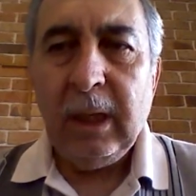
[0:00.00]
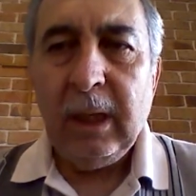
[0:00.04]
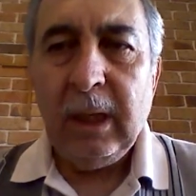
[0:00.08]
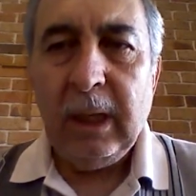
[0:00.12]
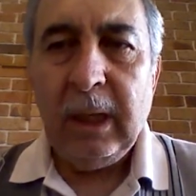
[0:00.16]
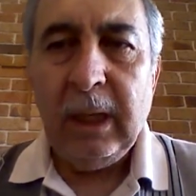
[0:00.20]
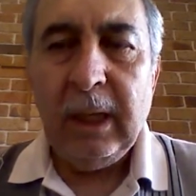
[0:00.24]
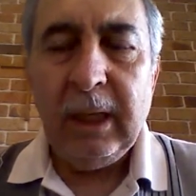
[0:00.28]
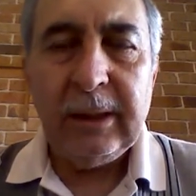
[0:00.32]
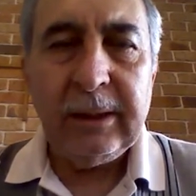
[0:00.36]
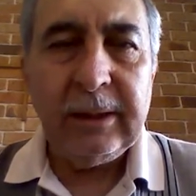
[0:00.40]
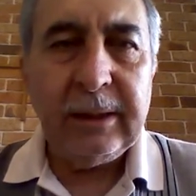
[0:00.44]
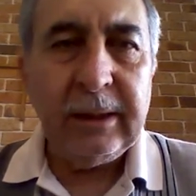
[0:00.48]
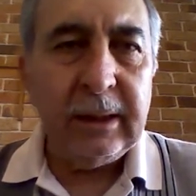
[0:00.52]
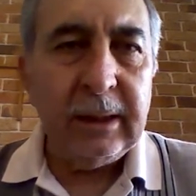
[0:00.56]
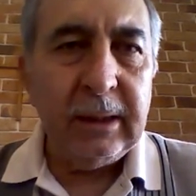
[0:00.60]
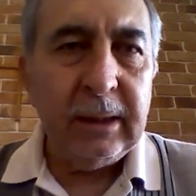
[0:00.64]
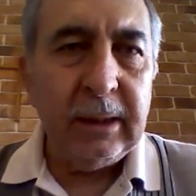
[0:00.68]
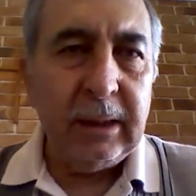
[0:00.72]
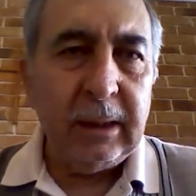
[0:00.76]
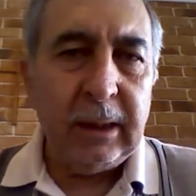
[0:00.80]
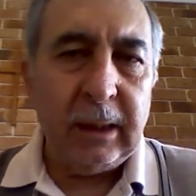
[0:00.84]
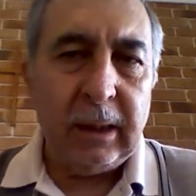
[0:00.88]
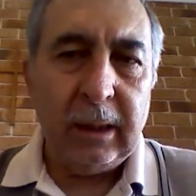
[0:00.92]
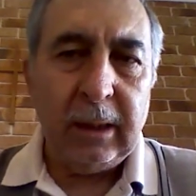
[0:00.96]
And
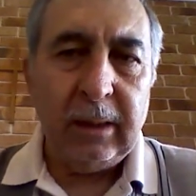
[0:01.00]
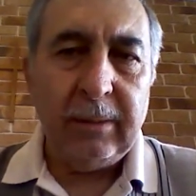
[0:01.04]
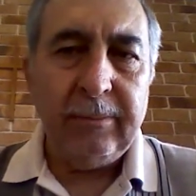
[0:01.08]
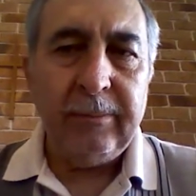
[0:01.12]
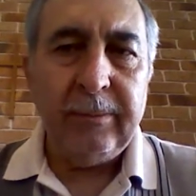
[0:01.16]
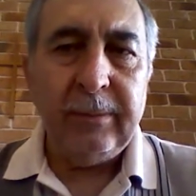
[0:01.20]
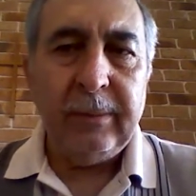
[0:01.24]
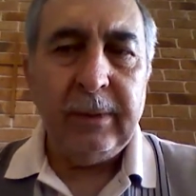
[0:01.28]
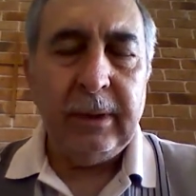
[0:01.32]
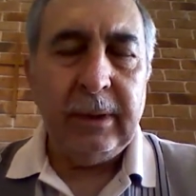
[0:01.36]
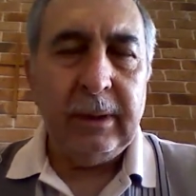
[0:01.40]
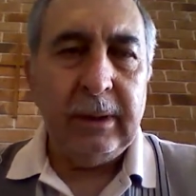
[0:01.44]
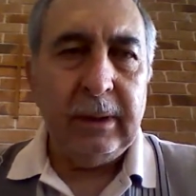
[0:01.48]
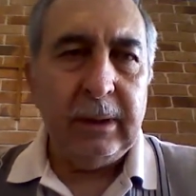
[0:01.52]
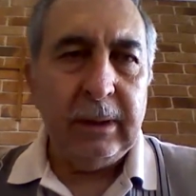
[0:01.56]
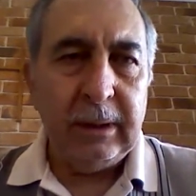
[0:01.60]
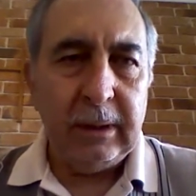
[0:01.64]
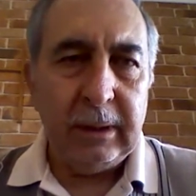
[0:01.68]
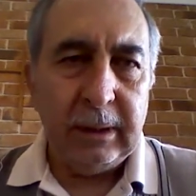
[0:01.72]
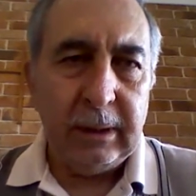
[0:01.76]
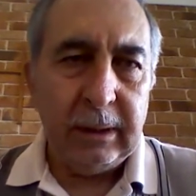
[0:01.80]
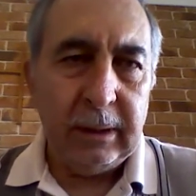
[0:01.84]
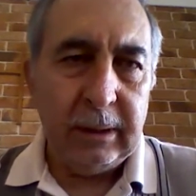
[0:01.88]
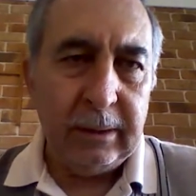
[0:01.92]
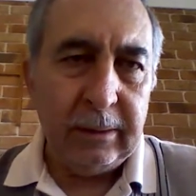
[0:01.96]

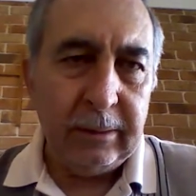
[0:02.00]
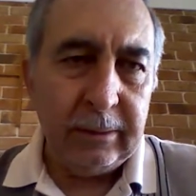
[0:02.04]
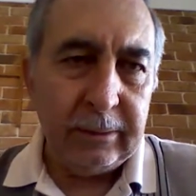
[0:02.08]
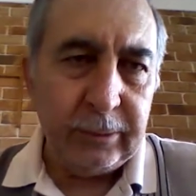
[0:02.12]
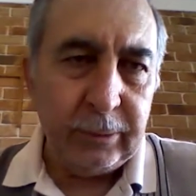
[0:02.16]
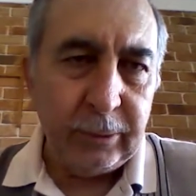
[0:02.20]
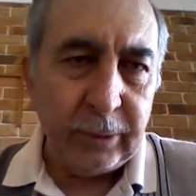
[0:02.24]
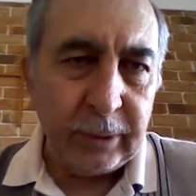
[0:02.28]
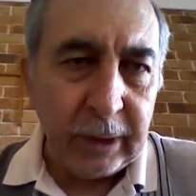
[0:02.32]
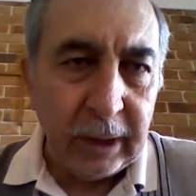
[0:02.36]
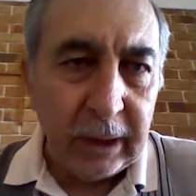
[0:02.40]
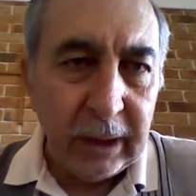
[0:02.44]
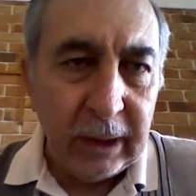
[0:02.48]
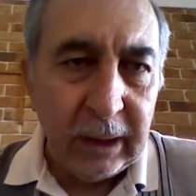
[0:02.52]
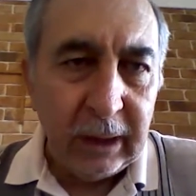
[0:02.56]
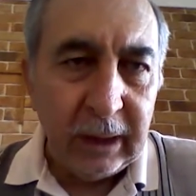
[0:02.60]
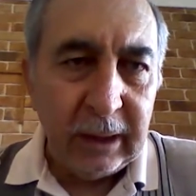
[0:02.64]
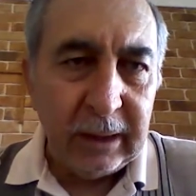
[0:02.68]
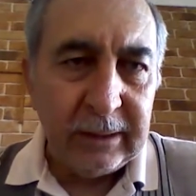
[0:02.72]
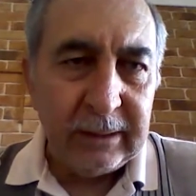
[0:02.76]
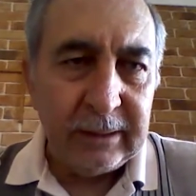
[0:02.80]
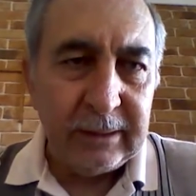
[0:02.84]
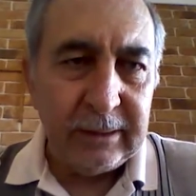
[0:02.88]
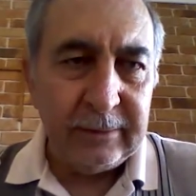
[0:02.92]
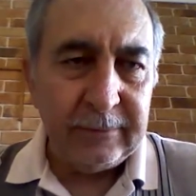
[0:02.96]
to
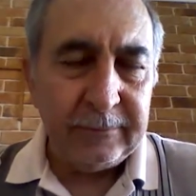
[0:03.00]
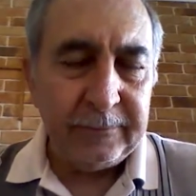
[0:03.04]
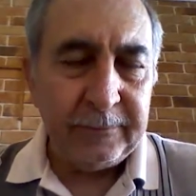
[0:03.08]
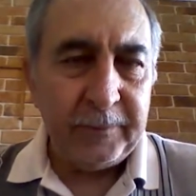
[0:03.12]
God,